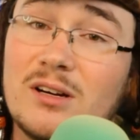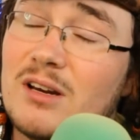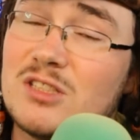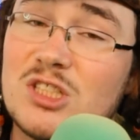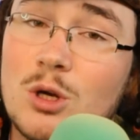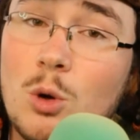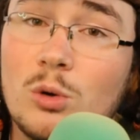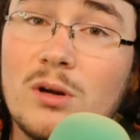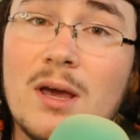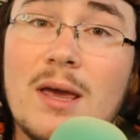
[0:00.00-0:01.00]
it's
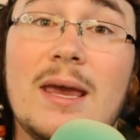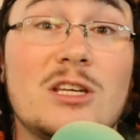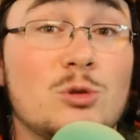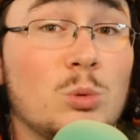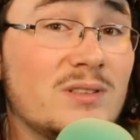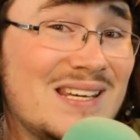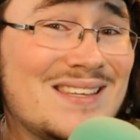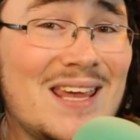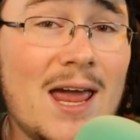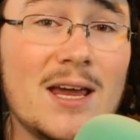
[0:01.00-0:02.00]
sold, it's worth
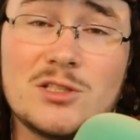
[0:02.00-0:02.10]
10k.